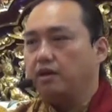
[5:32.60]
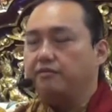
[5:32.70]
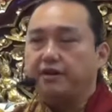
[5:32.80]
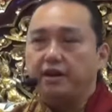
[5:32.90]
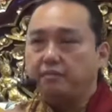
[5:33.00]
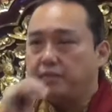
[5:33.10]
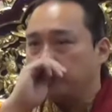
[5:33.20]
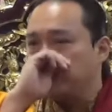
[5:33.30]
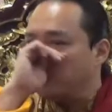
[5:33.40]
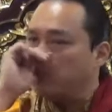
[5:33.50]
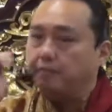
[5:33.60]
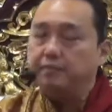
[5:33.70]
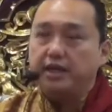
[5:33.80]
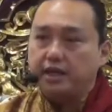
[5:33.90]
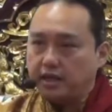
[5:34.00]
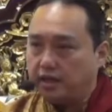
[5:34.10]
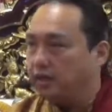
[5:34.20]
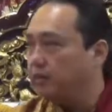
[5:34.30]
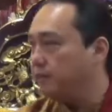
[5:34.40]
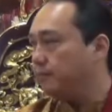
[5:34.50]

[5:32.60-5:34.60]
Very much in the beginning,